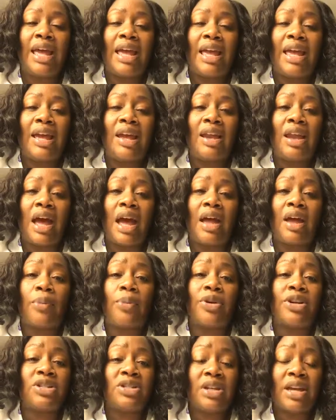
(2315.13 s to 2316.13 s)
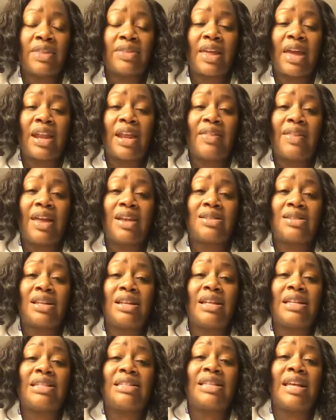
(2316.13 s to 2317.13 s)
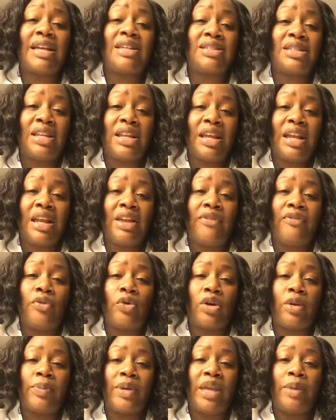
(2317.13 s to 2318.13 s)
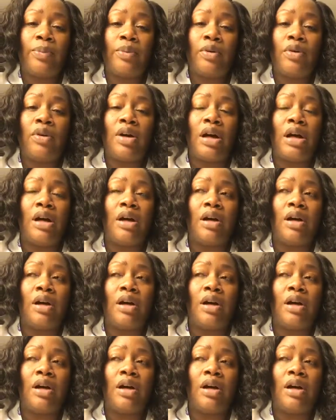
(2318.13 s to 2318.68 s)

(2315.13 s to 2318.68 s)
And I appreciate that. And that is a necessity for people